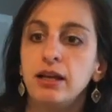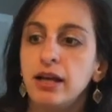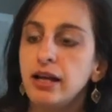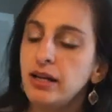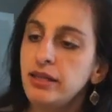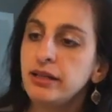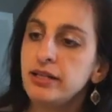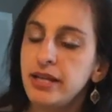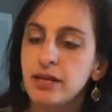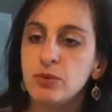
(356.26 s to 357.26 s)
And I think I
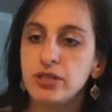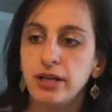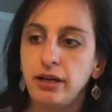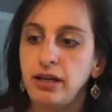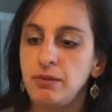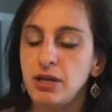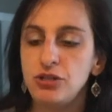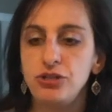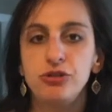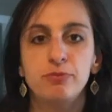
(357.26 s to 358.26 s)
take more time and
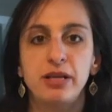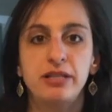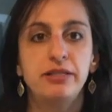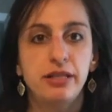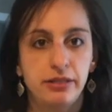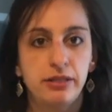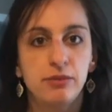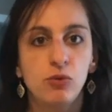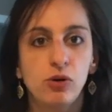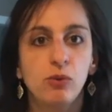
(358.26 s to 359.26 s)
just use my senses
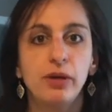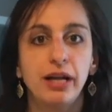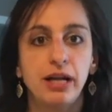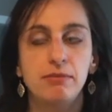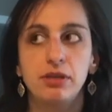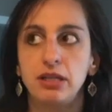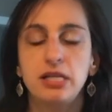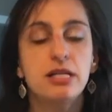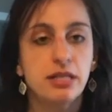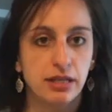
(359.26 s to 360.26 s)
more when I'm
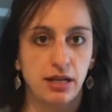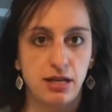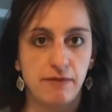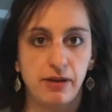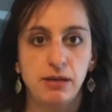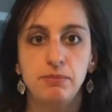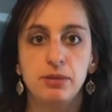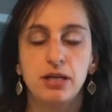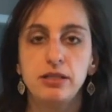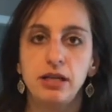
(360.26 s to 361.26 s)
eating it even,
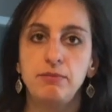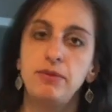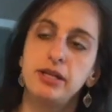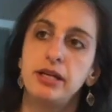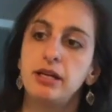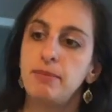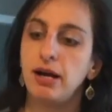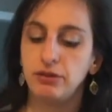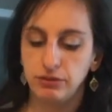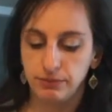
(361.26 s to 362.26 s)
because I'm thinking
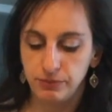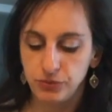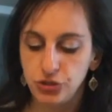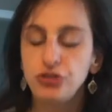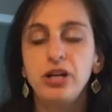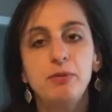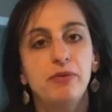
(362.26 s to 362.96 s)
about just trying to be